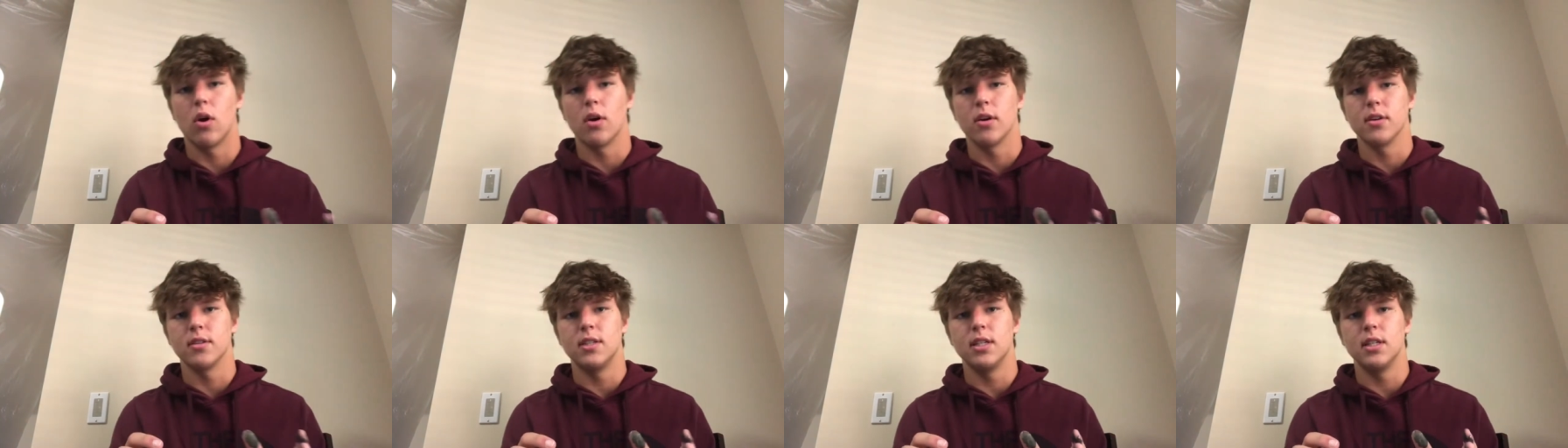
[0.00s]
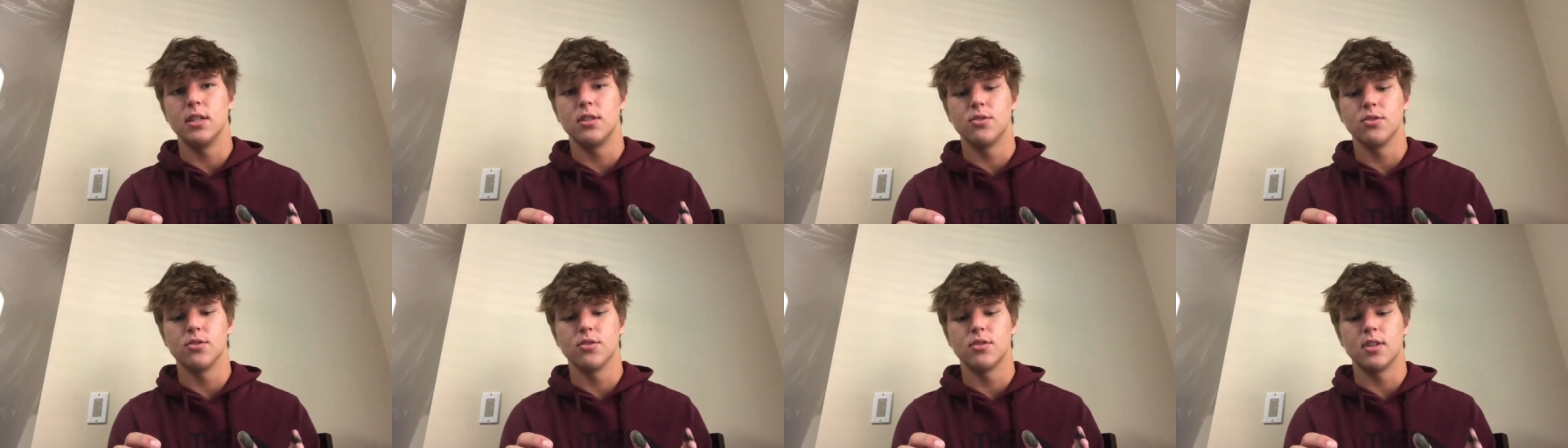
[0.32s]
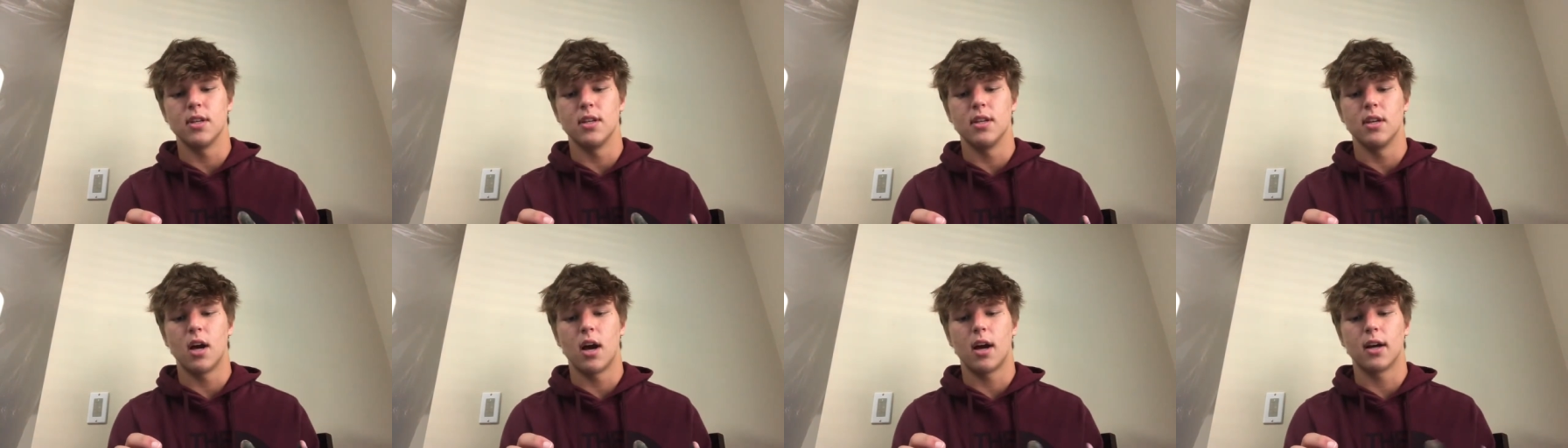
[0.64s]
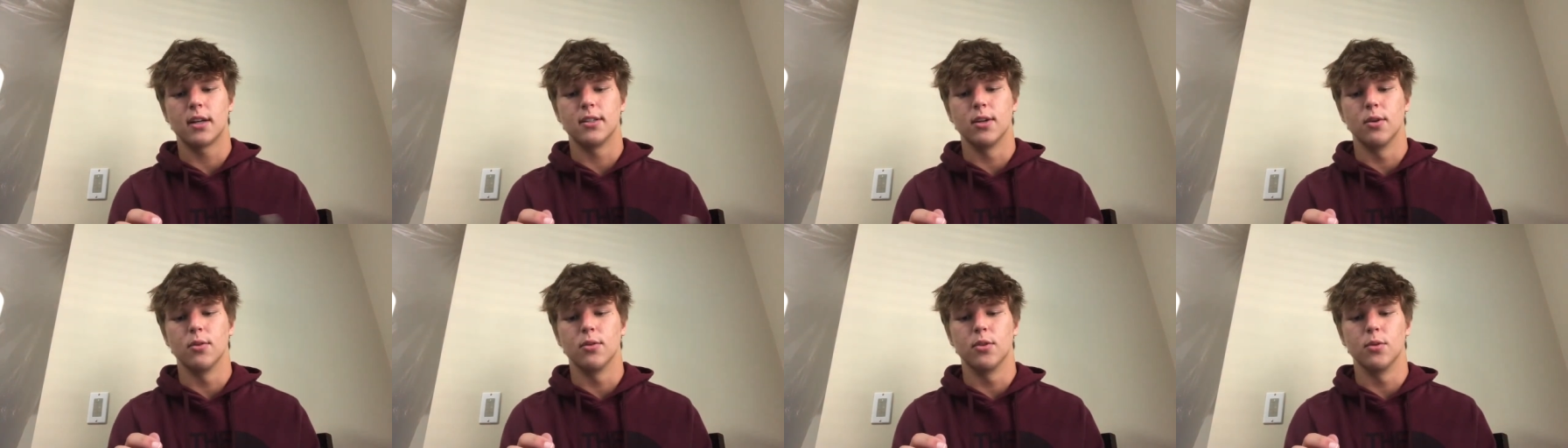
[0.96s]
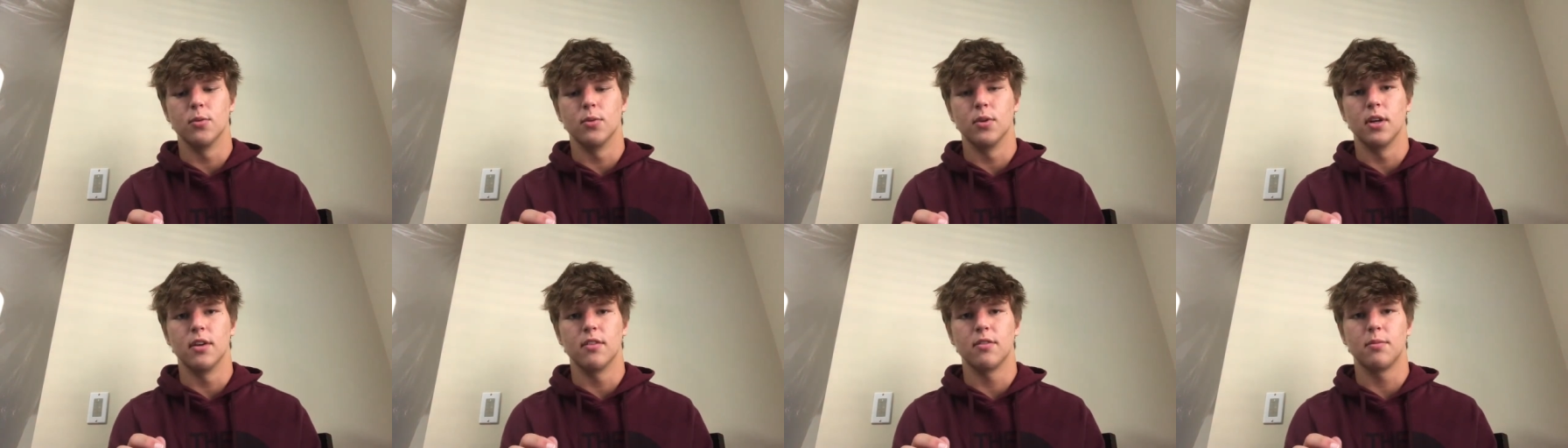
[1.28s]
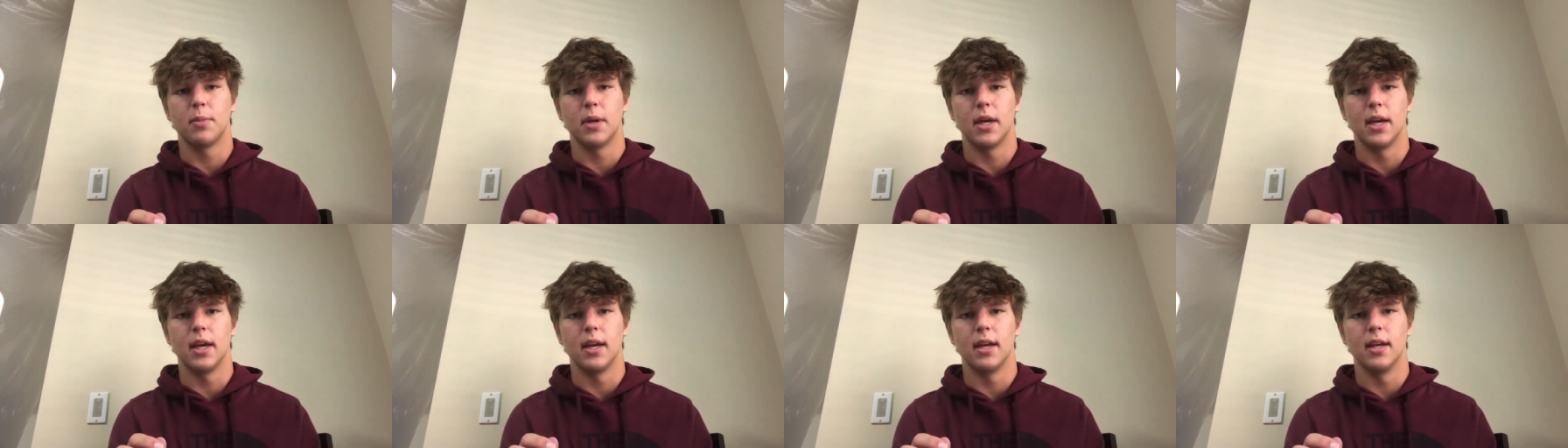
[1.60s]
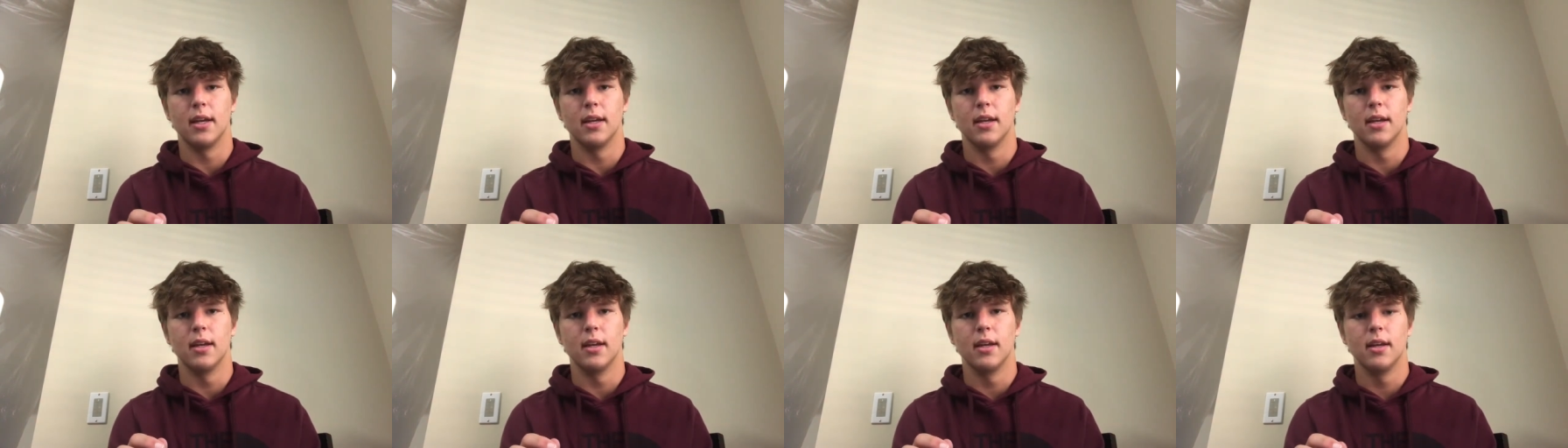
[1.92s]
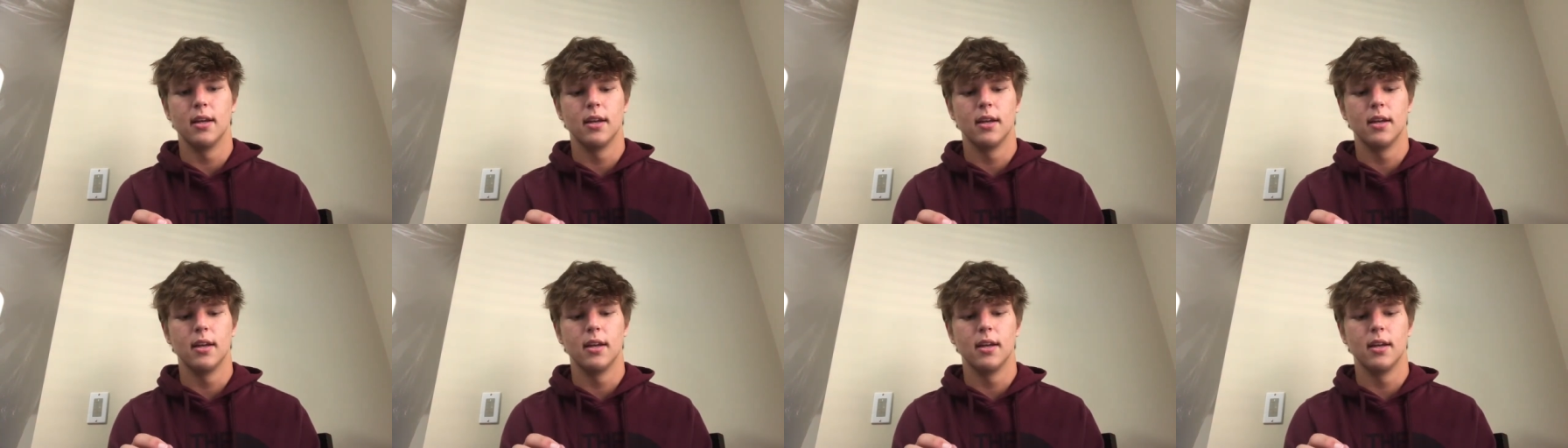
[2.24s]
art teachers did not go through enough pain